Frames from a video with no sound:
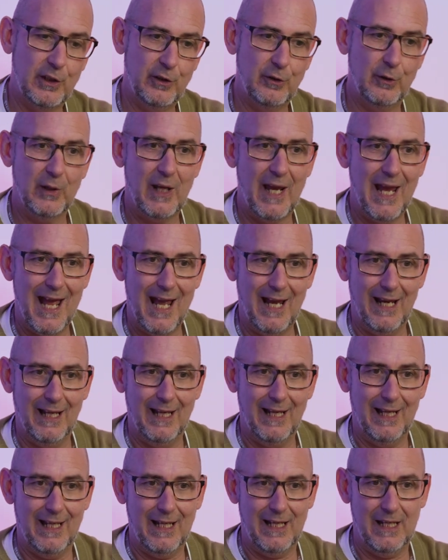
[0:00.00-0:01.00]
that you get
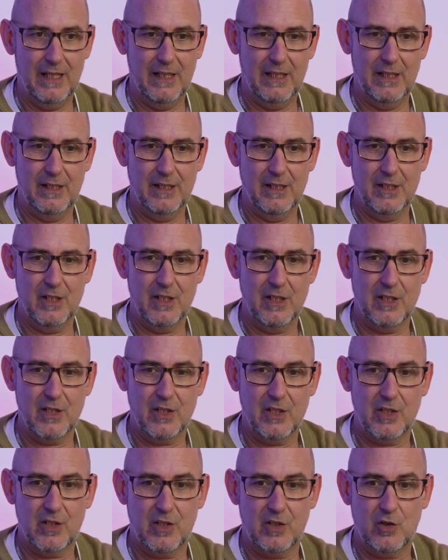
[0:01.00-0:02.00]

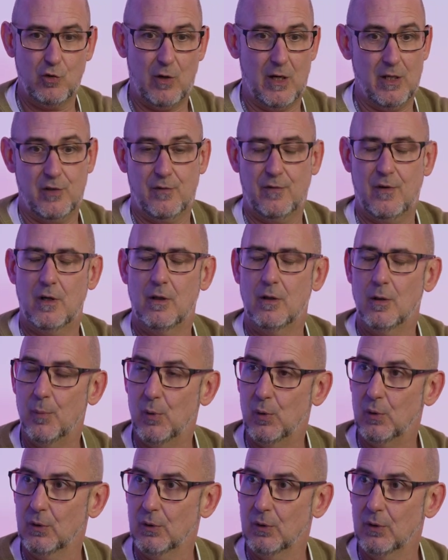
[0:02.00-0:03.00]
is
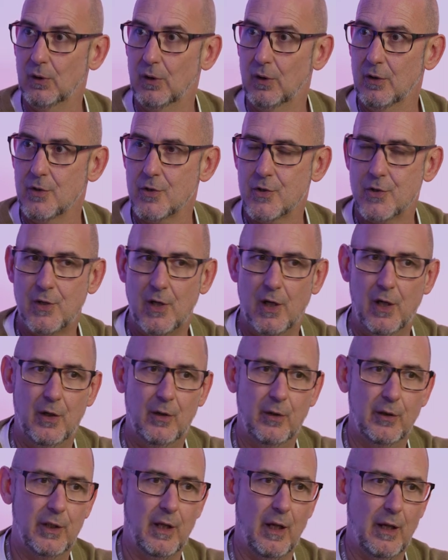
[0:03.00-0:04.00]
transferable. So,
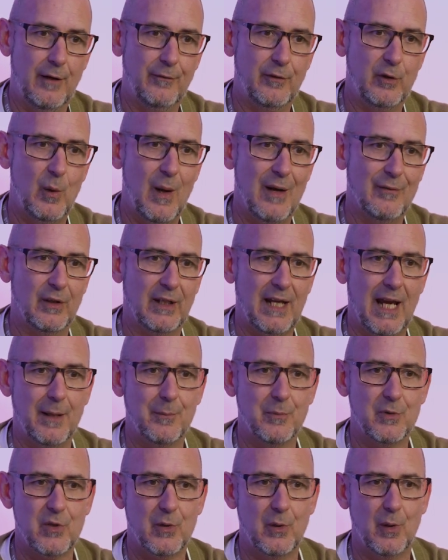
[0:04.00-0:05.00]
you know, if you ever
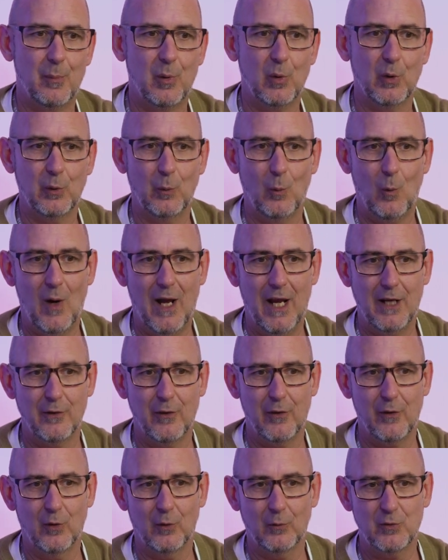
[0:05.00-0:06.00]
came to a point where you
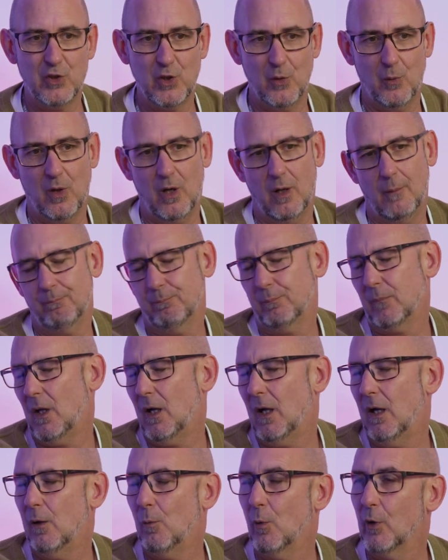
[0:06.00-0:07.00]
thought, do you know what,
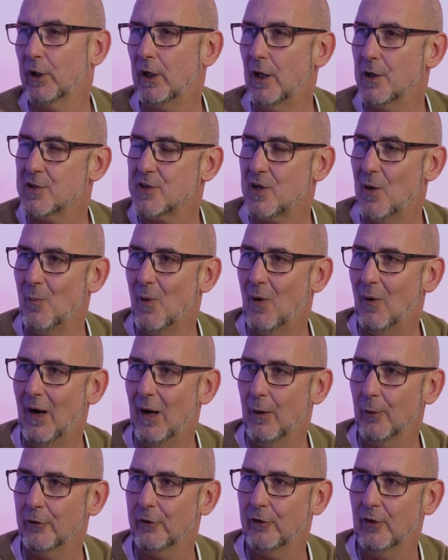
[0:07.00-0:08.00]
I want to go somewhere
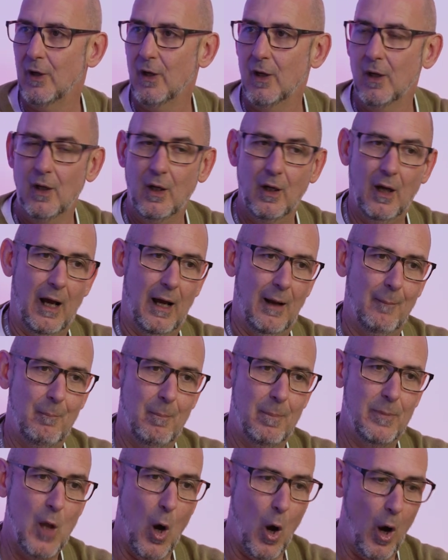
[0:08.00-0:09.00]
else,
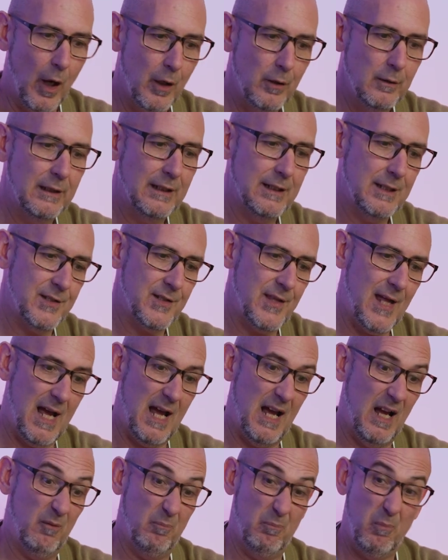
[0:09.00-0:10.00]
not only is
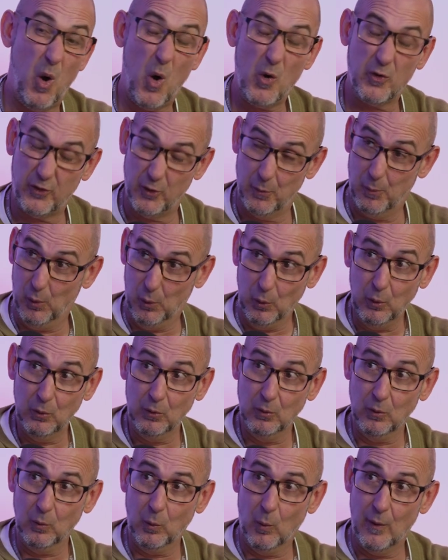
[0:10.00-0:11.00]
that possible
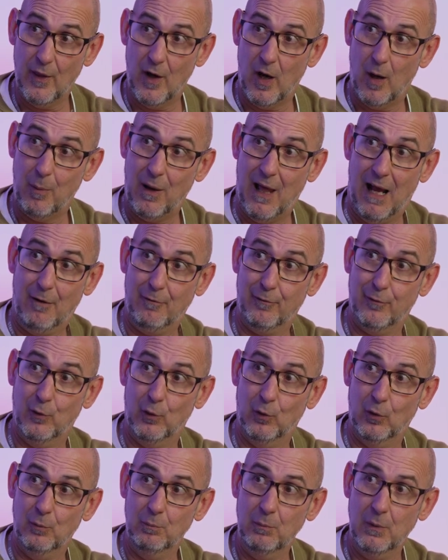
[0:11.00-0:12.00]
with our
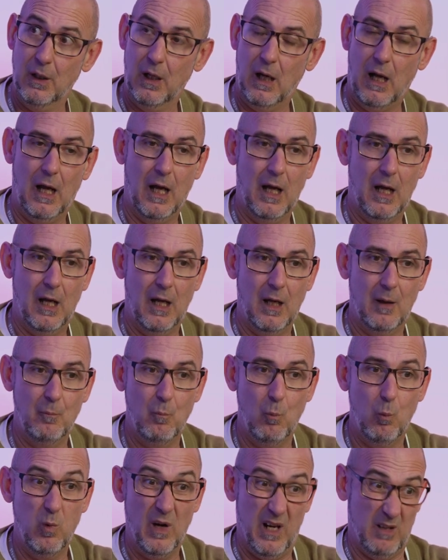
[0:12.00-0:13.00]
platform,
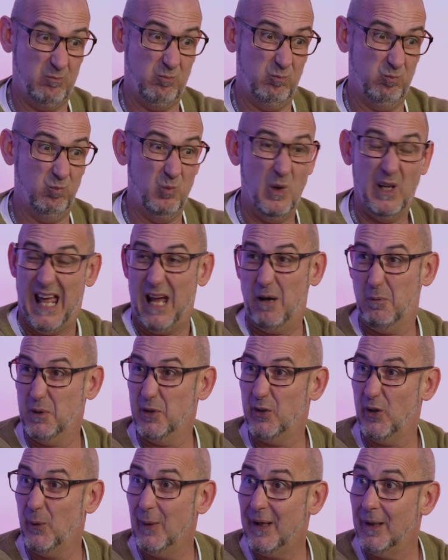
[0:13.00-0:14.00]
we'll help
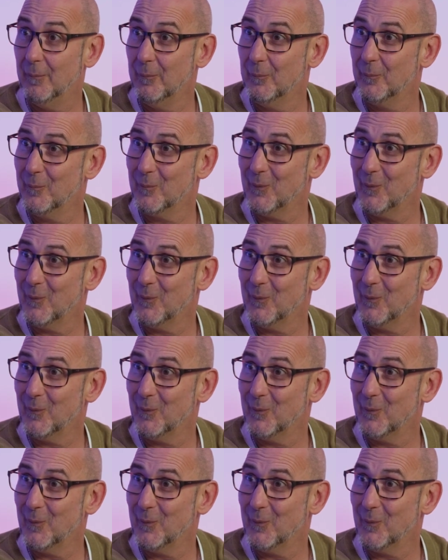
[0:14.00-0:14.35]
you do it.